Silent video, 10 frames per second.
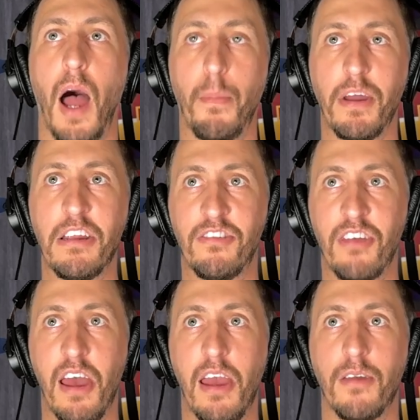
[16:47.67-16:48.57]
I'm going to
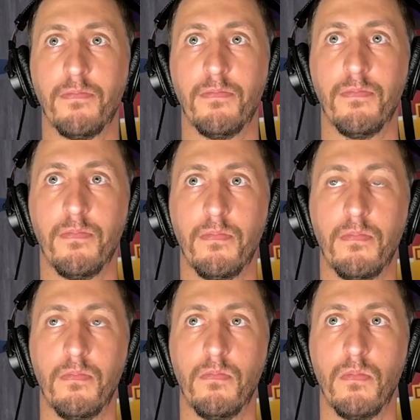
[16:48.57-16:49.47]
say
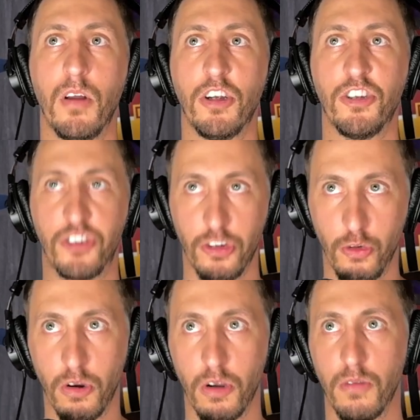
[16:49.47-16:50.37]

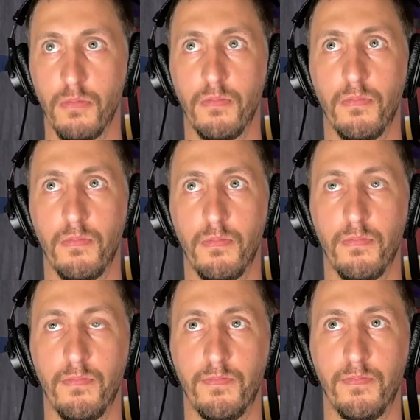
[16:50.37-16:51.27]
Shedeur
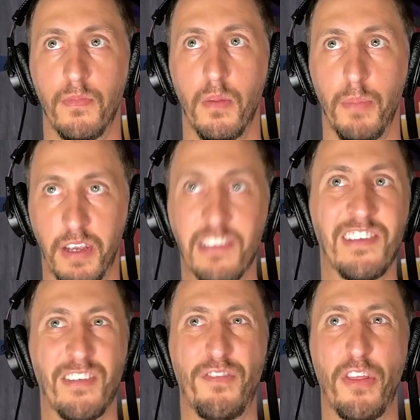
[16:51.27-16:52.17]
because
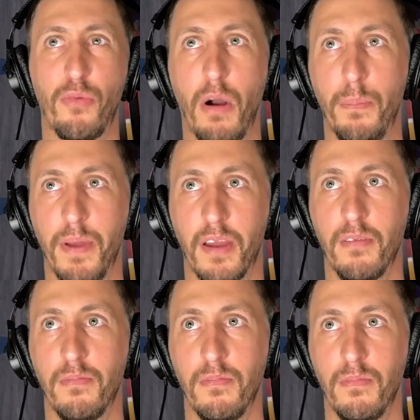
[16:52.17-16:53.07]
he's a 5th round pick.
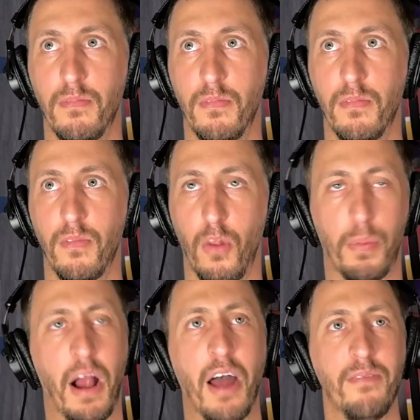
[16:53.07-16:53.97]

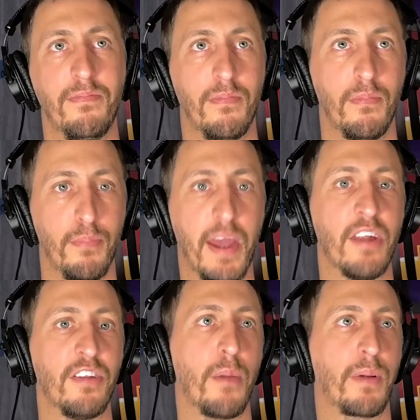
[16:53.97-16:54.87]
LeBron
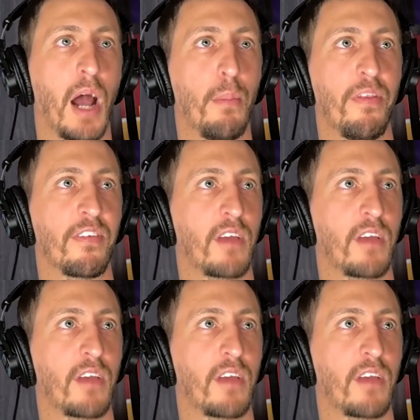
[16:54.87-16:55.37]
made a dumb comment.